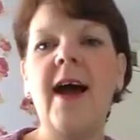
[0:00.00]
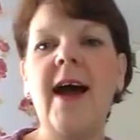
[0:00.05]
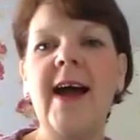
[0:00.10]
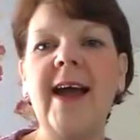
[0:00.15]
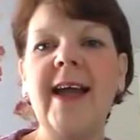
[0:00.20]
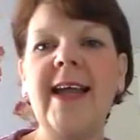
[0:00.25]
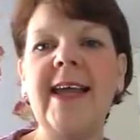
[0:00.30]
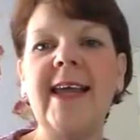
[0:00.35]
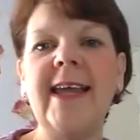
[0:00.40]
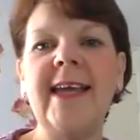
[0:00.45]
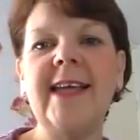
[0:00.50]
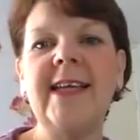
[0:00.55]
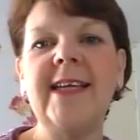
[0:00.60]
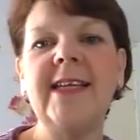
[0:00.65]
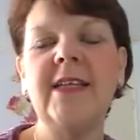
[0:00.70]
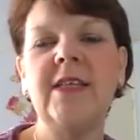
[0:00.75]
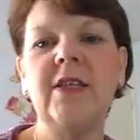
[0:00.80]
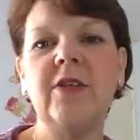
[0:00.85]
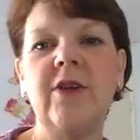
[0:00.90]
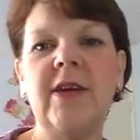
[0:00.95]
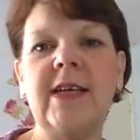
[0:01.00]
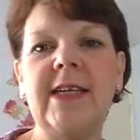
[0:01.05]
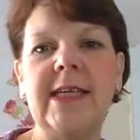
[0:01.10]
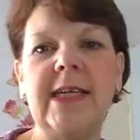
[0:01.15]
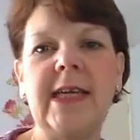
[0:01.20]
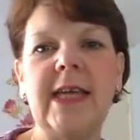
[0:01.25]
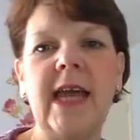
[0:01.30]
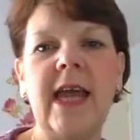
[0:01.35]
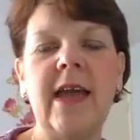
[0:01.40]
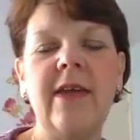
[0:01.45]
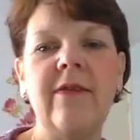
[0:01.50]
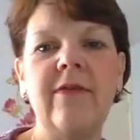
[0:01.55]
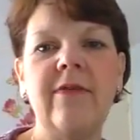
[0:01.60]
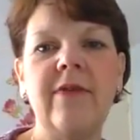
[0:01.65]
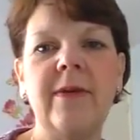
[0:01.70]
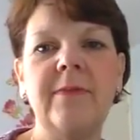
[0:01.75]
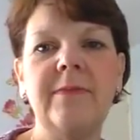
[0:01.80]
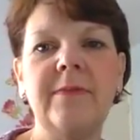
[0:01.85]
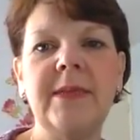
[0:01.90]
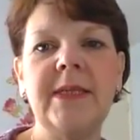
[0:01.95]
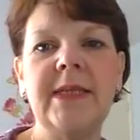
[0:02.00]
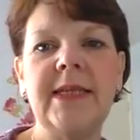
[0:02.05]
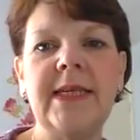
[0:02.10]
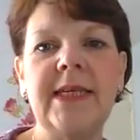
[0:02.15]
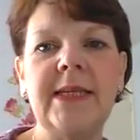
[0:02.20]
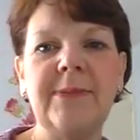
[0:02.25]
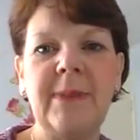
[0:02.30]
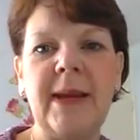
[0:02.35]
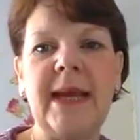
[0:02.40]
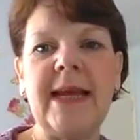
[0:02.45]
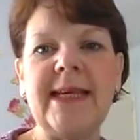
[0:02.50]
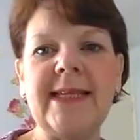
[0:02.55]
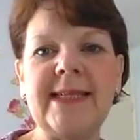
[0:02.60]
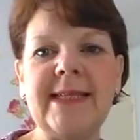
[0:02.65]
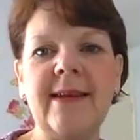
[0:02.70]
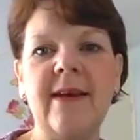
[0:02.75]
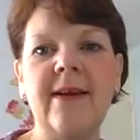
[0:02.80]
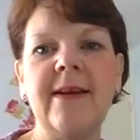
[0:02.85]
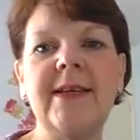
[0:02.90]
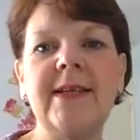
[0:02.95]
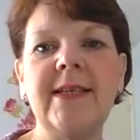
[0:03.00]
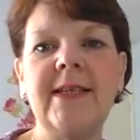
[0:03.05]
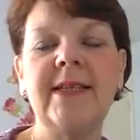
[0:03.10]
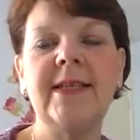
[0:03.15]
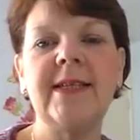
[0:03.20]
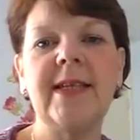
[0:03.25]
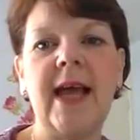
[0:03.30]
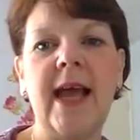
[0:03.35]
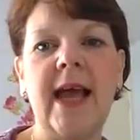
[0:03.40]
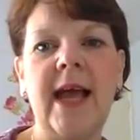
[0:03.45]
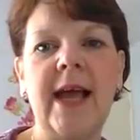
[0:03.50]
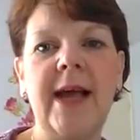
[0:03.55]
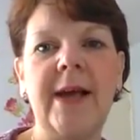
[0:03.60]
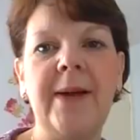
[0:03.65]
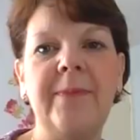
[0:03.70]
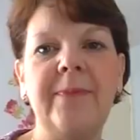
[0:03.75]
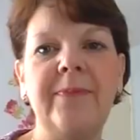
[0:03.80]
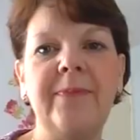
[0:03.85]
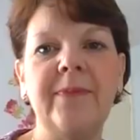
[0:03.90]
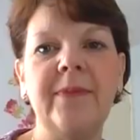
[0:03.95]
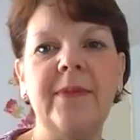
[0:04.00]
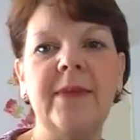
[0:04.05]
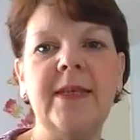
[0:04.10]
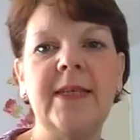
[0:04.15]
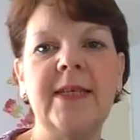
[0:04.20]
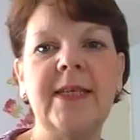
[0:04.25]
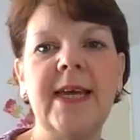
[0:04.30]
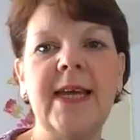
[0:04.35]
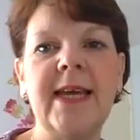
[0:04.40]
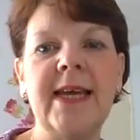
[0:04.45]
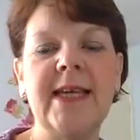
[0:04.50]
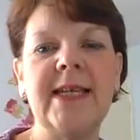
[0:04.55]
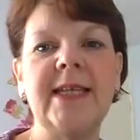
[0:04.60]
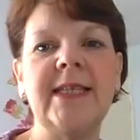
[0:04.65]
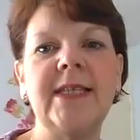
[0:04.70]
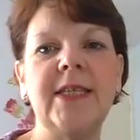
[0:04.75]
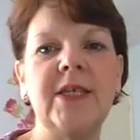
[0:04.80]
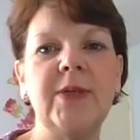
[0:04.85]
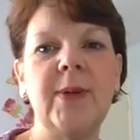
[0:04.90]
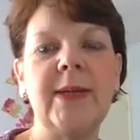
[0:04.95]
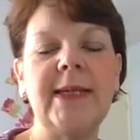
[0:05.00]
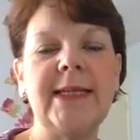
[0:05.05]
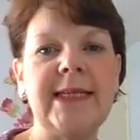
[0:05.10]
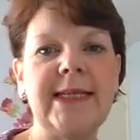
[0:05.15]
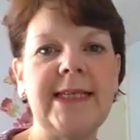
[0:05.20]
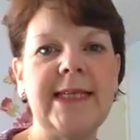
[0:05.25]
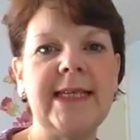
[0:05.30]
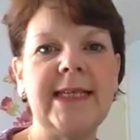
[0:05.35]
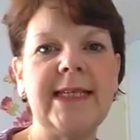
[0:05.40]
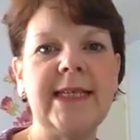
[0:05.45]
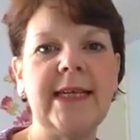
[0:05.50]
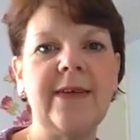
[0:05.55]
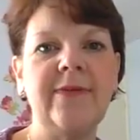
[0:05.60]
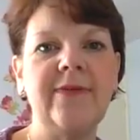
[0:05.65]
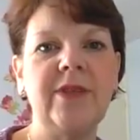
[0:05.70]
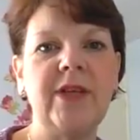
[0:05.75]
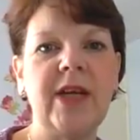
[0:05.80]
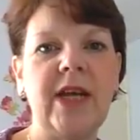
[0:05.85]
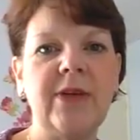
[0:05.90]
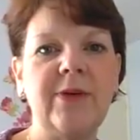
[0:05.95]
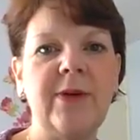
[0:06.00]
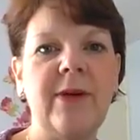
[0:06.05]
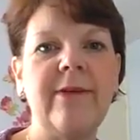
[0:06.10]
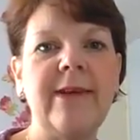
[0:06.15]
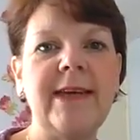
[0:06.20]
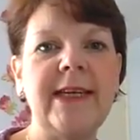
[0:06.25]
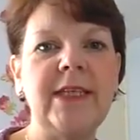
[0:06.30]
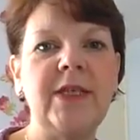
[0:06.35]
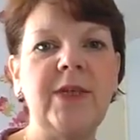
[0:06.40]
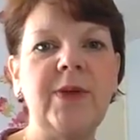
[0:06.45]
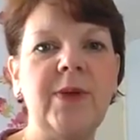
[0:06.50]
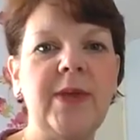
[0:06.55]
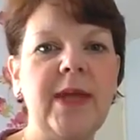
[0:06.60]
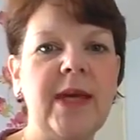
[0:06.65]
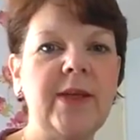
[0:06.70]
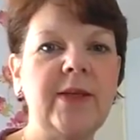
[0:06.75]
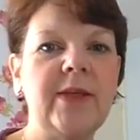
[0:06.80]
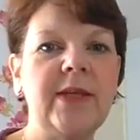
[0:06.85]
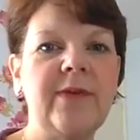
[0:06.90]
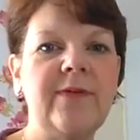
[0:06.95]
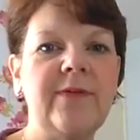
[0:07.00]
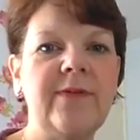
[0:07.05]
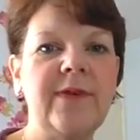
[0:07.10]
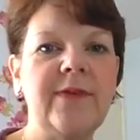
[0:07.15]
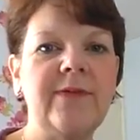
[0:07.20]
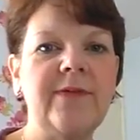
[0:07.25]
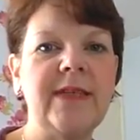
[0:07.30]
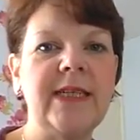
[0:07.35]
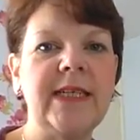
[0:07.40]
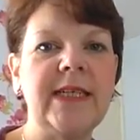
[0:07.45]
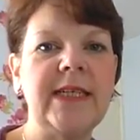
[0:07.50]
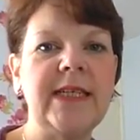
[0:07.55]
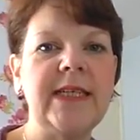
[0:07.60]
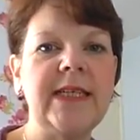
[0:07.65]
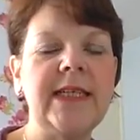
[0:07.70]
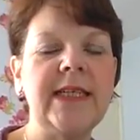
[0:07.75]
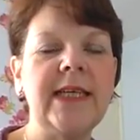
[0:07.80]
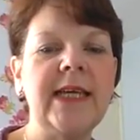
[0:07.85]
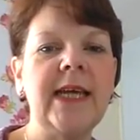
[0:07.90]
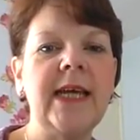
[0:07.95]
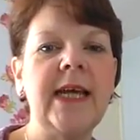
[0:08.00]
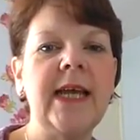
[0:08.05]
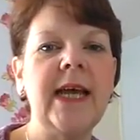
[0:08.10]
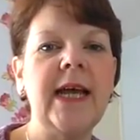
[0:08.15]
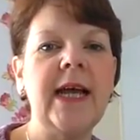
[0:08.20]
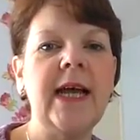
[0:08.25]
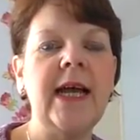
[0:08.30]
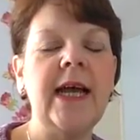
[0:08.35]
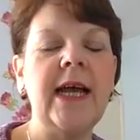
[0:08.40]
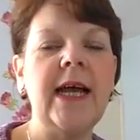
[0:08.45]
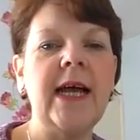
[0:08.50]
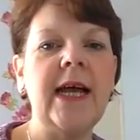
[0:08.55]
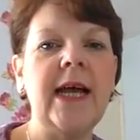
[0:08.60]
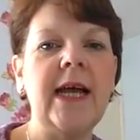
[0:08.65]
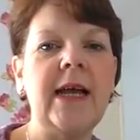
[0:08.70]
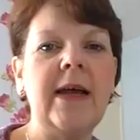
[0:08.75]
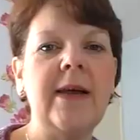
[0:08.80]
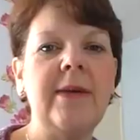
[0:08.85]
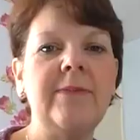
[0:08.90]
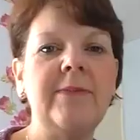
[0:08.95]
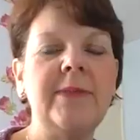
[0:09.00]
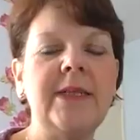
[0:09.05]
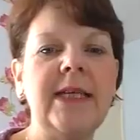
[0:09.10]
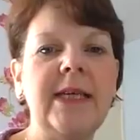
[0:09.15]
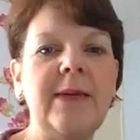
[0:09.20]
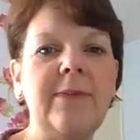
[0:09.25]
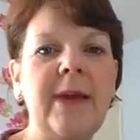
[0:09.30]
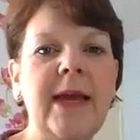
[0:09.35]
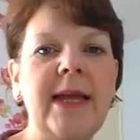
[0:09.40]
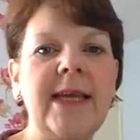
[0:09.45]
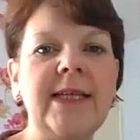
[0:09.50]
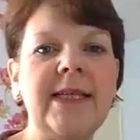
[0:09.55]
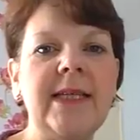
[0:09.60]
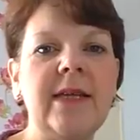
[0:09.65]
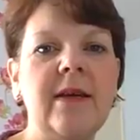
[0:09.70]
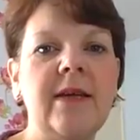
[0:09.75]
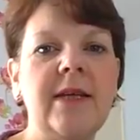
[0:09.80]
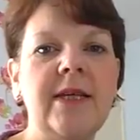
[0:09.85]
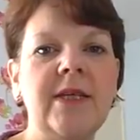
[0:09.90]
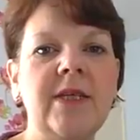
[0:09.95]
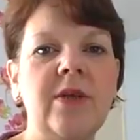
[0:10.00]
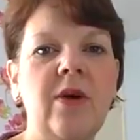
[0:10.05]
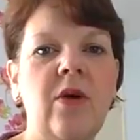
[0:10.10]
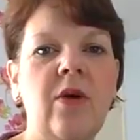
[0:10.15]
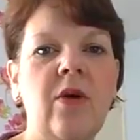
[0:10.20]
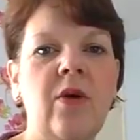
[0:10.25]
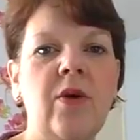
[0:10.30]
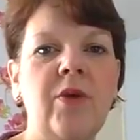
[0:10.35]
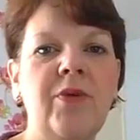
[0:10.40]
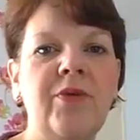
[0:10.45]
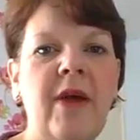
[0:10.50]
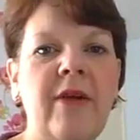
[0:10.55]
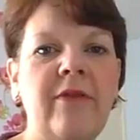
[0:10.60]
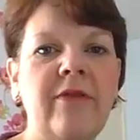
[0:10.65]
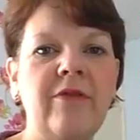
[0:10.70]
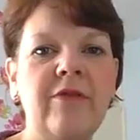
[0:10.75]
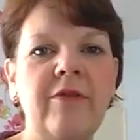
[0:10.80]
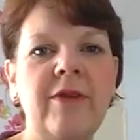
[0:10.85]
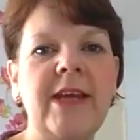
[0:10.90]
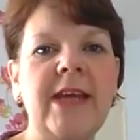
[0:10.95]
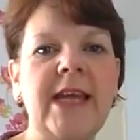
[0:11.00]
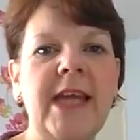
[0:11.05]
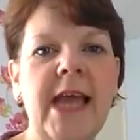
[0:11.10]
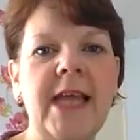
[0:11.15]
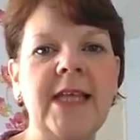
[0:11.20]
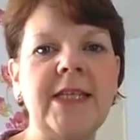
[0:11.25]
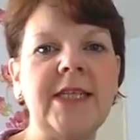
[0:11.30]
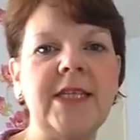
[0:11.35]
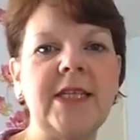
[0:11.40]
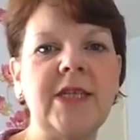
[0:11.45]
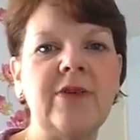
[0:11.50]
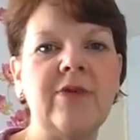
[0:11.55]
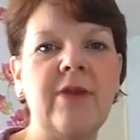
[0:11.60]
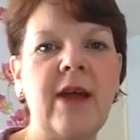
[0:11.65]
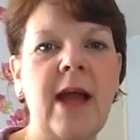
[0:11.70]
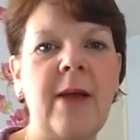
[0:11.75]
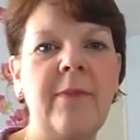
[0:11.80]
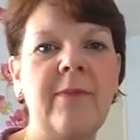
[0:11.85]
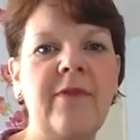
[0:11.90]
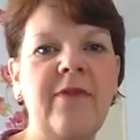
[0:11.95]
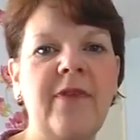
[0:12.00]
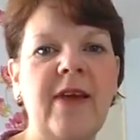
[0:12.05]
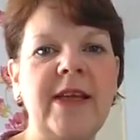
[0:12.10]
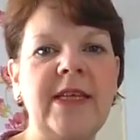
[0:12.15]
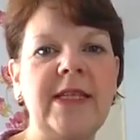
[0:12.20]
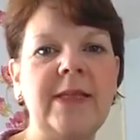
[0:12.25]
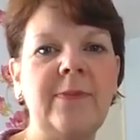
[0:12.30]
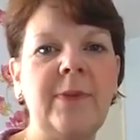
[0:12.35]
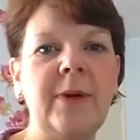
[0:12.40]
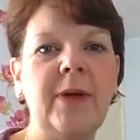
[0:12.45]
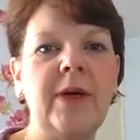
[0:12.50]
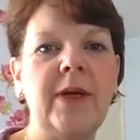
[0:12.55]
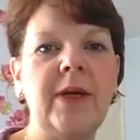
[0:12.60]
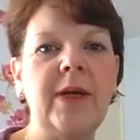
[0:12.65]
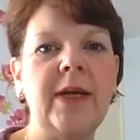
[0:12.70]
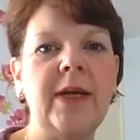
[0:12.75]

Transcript: Hi, it's Tracy again from Tea Plays Nice. Today is the 26th of January 2015. Tea Plays Nice on Ravelry, Instagram, Facebook